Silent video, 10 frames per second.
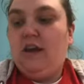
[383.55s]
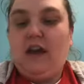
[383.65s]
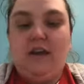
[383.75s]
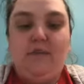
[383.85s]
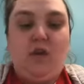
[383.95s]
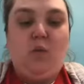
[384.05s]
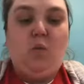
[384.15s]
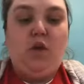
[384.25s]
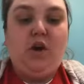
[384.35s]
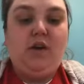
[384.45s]
kind of a
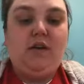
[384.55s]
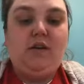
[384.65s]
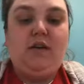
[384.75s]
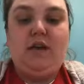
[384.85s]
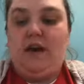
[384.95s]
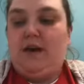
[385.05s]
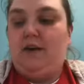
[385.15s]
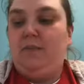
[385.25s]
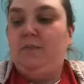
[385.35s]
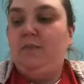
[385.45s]
wood
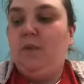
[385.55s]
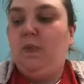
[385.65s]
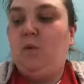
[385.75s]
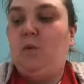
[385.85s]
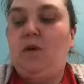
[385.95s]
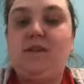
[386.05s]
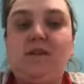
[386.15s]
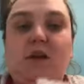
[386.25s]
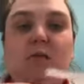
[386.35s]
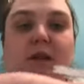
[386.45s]

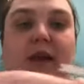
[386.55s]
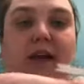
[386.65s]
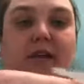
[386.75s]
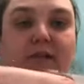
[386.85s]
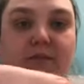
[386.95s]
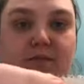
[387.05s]
saw blade.